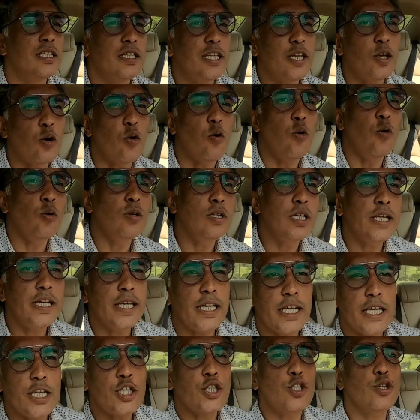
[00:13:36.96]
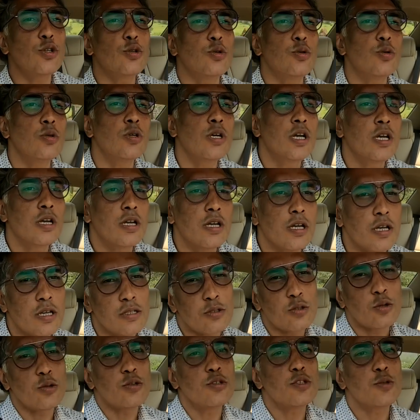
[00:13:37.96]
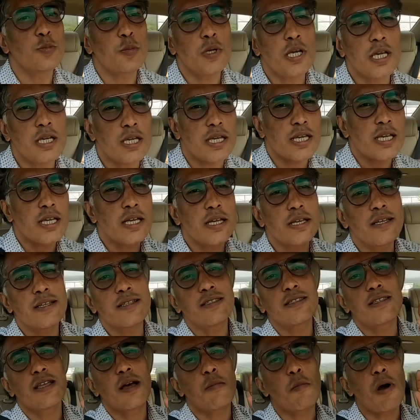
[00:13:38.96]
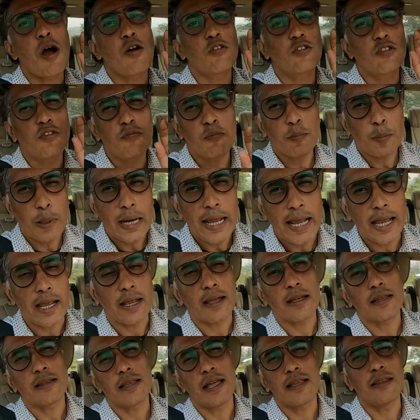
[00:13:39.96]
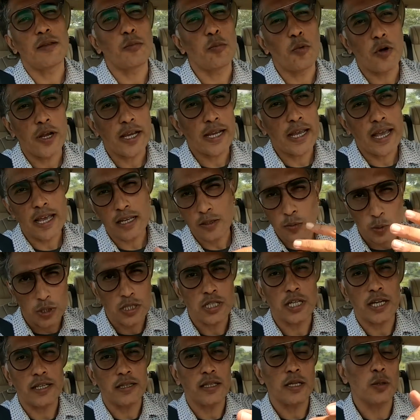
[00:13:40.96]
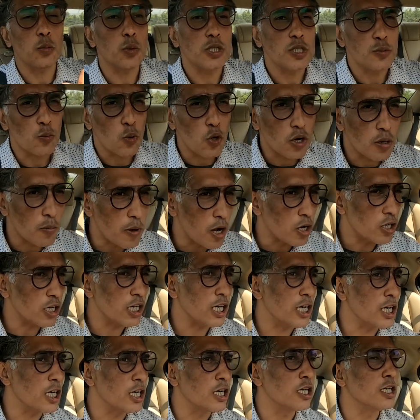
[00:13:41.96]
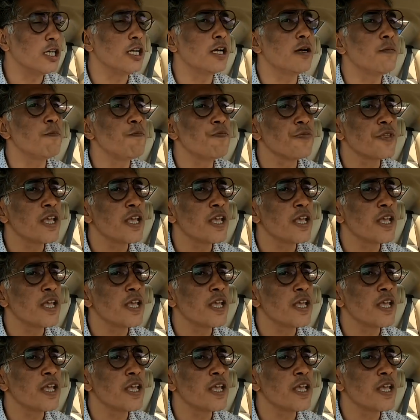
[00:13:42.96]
The only issue, so to speak, is the amount of play that the brake has, which I think we spoke about a little earlier.